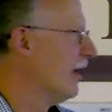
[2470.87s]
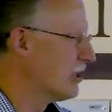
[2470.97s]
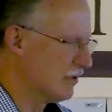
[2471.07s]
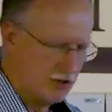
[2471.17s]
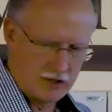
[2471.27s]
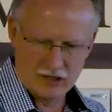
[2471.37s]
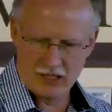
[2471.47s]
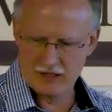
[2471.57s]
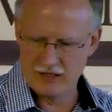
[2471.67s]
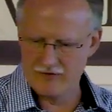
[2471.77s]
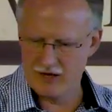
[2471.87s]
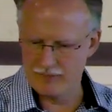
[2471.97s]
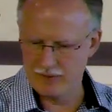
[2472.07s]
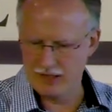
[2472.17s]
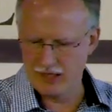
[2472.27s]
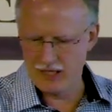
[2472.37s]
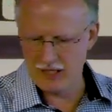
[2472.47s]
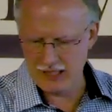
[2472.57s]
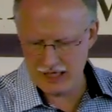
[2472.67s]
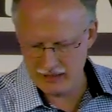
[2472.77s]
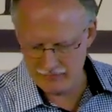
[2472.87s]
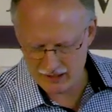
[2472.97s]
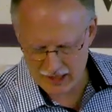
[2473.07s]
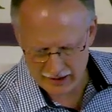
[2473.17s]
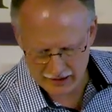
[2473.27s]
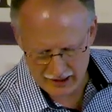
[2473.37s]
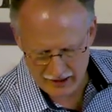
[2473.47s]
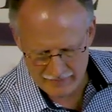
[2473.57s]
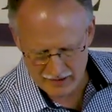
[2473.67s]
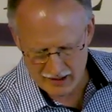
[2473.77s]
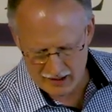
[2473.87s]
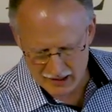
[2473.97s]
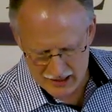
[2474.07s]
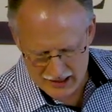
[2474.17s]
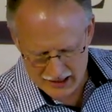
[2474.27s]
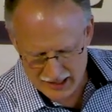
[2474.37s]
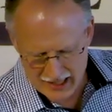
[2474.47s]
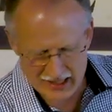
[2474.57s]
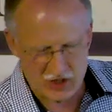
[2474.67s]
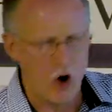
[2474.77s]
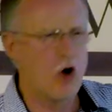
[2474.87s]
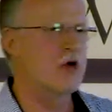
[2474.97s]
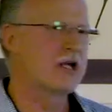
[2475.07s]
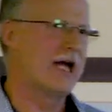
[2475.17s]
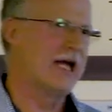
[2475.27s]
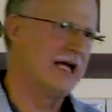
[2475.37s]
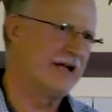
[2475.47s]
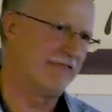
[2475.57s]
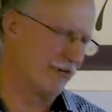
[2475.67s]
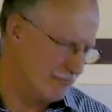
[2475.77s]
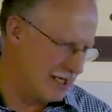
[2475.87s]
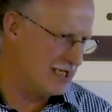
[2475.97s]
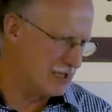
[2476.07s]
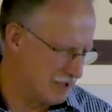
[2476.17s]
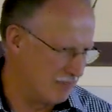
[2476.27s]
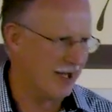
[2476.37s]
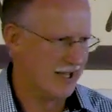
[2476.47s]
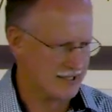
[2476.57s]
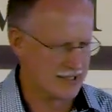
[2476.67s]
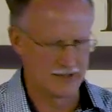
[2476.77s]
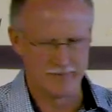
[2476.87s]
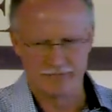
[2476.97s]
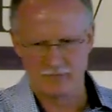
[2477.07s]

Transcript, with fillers: as we looked at developing a Canaan mentality is that it's okay for me to be blessed.